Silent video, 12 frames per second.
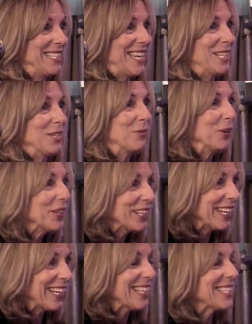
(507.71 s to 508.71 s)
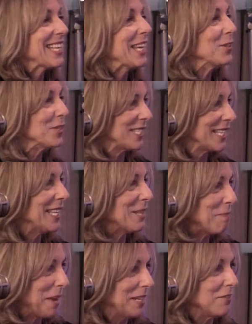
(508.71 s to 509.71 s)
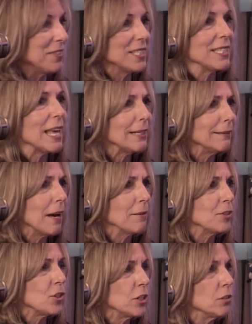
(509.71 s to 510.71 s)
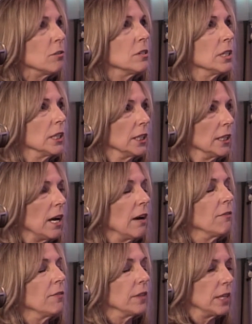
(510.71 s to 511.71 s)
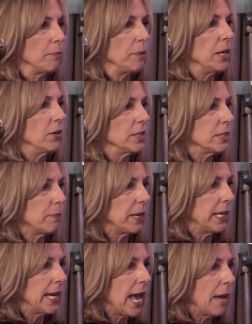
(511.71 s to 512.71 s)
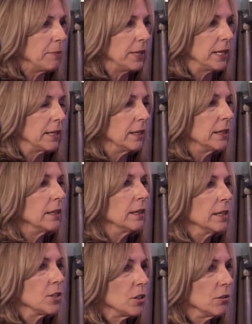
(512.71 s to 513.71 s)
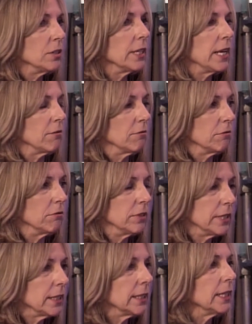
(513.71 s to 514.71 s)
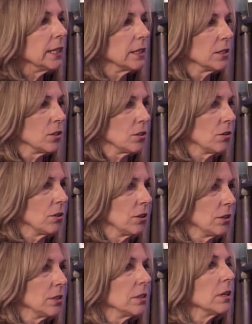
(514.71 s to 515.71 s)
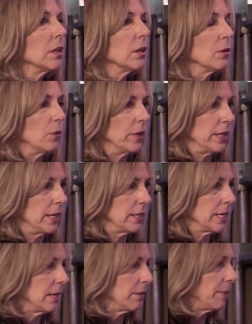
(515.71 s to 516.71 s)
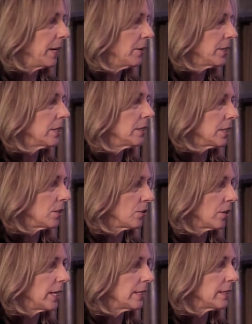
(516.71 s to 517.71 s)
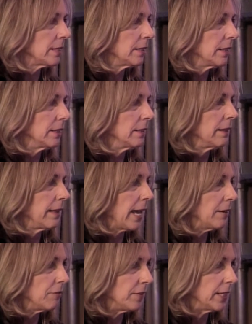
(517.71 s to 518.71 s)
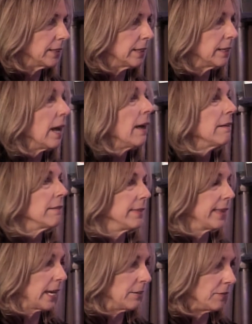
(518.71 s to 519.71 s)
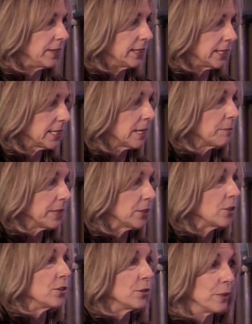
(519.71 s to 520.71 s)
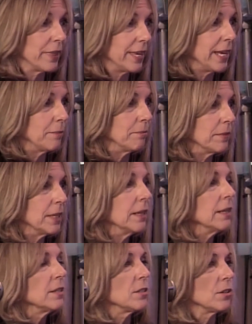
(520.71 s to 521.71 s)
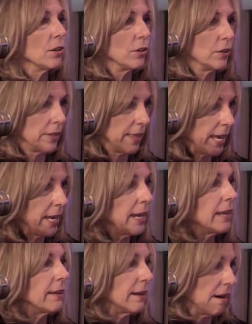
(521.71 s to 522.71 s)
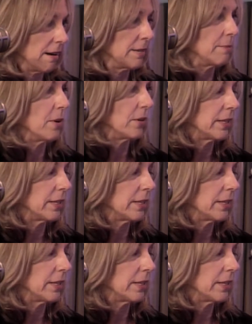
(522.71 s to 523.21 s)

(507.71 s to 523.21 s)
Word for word: mummy and daddy working because they could see the benefits. They children love their parents being happy. Children get really concerned when their parents are distressed. They feel it they feel it's something to do with them. Mm. So they're the kind